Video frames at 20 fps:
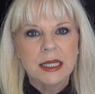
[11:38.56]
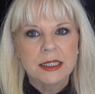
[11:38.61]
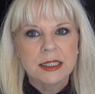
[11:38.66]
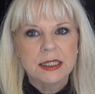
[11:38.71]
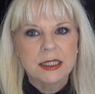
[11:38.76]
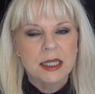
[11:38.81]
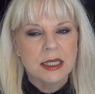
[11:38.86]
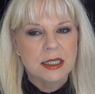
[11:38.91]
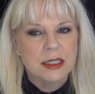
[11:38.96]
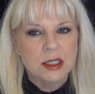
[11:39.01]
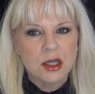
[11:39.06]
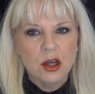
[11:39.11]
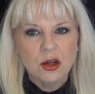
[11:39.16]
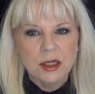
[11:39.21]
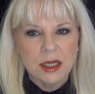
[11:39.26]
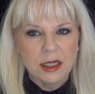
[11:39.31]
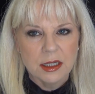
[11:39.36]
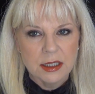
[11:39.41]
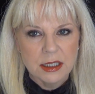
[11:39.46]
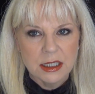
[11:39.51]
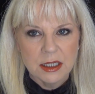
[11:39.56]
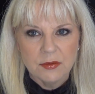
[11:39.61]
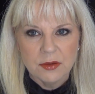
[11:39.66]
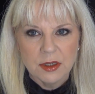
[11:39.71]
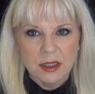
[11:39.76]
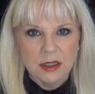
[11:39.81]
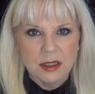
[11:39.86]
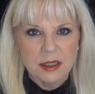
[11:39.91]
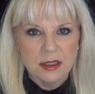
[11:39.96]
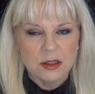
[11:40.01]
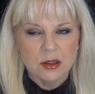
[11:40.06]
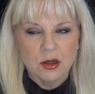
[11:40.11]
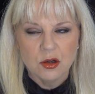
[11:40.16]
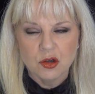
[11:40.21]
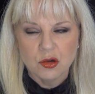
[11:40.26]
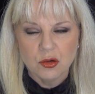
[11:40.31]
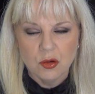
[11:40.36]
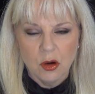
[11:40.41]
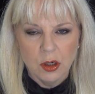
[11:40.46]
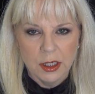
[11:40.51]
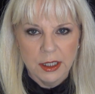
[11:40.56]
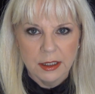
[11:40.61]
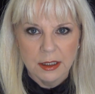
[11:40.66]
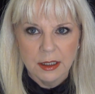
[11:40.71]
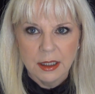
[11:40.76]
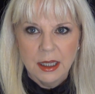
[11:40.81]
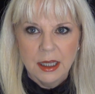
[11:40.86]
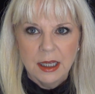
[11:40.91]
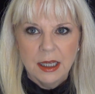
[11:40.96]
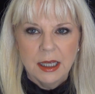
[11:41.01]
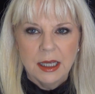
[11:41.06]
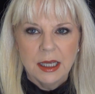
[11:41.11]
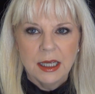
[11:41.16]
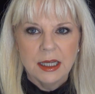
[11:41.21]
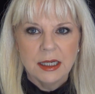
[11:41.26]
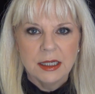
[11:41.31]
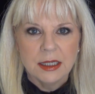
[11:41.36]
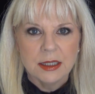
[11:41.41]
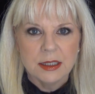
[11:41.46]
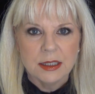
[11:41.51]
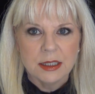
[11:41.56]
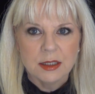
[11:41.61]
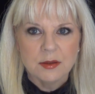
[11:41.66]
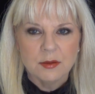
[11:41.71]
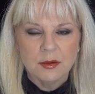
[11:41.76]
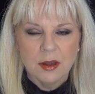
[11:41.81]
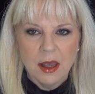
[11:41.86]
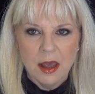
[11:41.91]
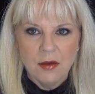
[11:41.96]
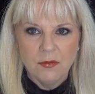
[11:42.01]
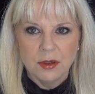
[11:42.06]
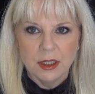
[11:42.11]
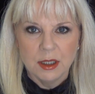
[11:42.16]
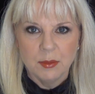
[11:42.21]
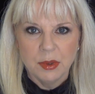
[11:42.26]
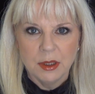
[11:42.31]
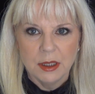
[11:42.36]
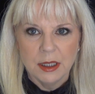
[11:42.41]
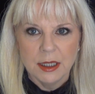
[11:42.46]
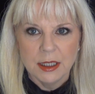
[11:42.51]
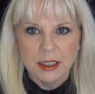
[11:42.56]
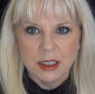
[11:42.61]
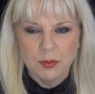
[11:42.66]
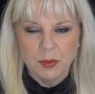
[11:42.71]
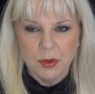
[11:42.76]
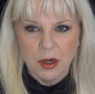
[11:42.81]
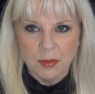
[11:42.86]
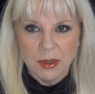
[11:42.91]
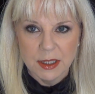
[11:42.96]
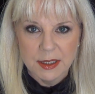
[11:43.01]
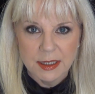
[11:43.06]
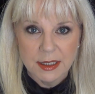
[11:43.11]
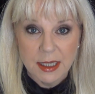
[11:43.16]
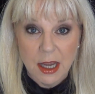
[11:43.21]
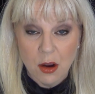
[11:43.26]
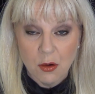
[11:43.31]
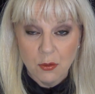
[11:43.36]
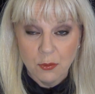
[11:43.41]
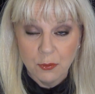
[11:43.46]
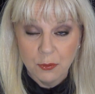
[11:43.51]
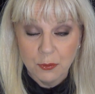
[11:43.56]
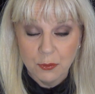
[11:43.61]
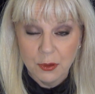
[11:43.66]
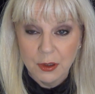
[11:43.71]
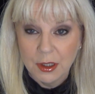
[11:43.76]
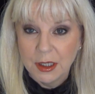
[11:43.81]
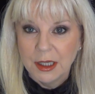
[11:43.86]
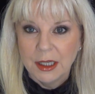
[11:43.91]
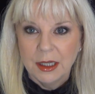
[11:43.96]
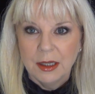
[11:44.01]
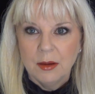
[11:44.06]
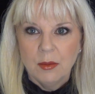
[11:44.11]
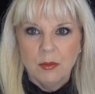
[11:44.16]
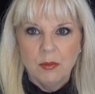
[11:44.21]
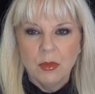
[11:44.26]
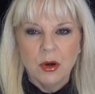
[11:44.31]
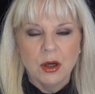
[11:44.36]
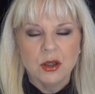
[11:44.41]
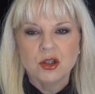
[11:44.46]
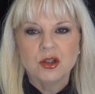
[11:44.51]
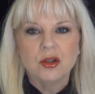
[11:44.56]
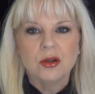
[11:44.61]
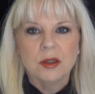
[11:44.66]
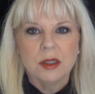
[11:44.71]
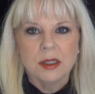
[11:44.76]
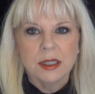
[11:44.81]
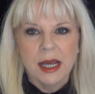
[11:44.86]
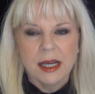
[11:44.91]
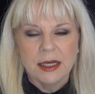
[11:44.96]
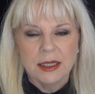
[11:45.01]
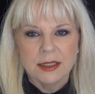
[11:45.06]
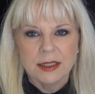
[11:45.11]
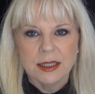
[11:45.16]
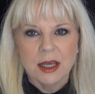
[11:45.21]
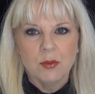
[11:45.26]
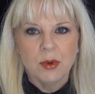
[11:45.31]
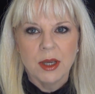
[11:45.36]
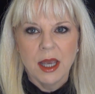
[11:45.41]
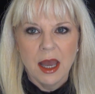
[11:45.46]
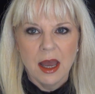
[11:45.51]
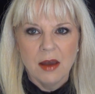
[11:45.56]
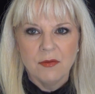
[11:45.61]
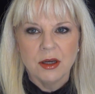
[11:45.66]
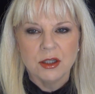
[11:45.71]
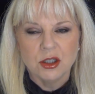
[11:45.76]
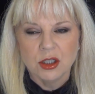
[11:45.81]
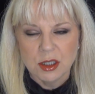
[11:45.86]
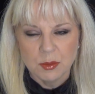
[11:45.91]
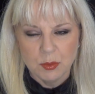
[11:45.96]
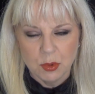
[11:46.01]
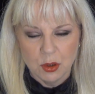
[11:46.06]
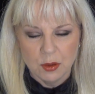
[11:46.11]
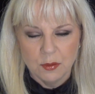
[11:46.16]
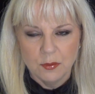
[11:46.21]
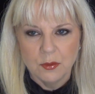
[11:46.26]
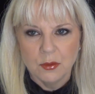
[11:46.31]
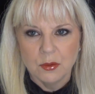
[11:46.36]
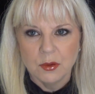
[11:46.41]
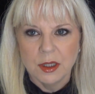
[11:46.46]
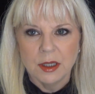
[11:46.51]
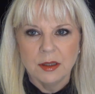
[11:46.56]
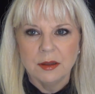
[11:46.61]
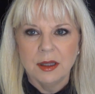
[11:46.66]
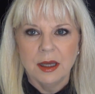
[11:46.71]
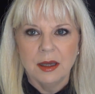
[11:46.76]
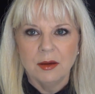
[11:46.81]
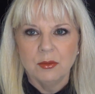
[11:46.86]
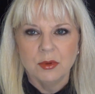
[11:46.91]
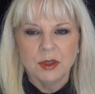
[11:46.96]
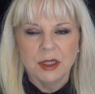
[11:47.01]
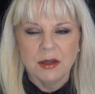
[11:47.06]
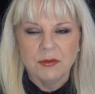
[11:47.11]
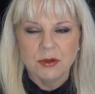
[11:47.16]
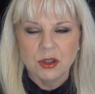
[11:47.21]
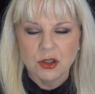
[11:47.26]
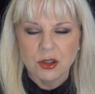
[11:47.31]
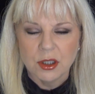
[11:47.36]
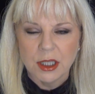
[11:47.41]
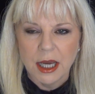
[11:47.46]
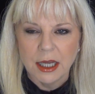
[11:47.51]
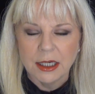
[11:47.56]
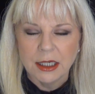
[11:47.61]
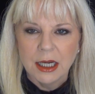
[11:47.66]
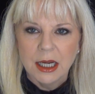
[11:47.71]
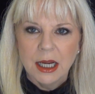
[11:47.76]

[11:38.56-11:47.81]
There's no negativity, there's no trolling. It is heavily policed by myself. Mind you, the ladies that we have are just beautiful. They would never do that.